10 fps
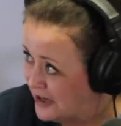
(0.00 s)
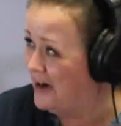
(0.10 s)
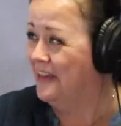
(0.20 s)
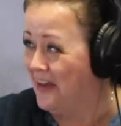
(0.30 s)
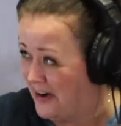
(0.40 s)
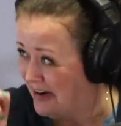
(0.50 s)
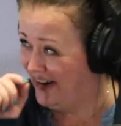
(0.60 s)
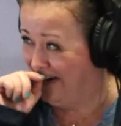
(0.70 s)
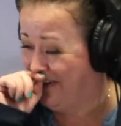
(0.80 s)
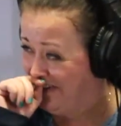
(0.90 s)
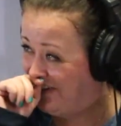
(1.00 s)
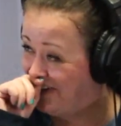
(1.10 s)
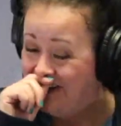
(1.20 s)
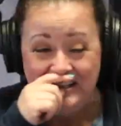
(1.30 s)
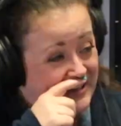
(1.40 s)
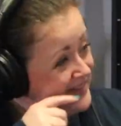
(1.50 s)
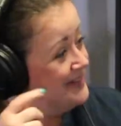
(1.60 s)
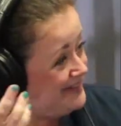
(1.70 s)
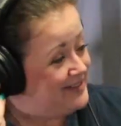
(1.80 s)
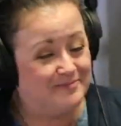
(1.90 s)
Yeah. Oh, 100%. Yeah. There's like
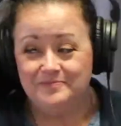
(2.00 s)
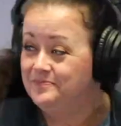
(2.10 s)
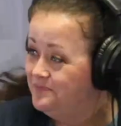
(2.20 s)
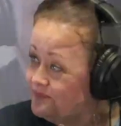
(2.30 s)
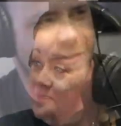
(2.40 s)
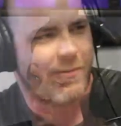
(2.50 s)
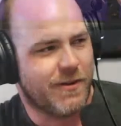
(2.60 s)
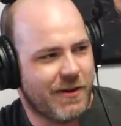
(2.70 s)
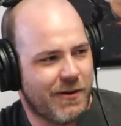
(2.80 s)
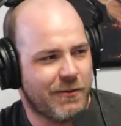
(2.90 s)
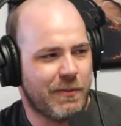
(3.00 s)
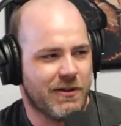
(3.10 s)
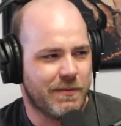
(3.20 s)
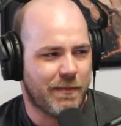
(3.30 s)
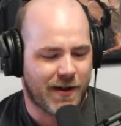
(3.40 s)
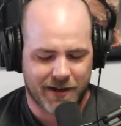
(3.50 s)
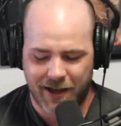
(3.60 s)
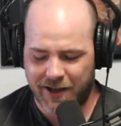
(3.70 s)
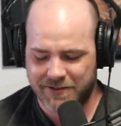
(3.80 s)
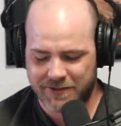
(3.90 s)
no sitcoms anymore. They're all replaced by
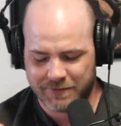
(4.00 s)
podcasts.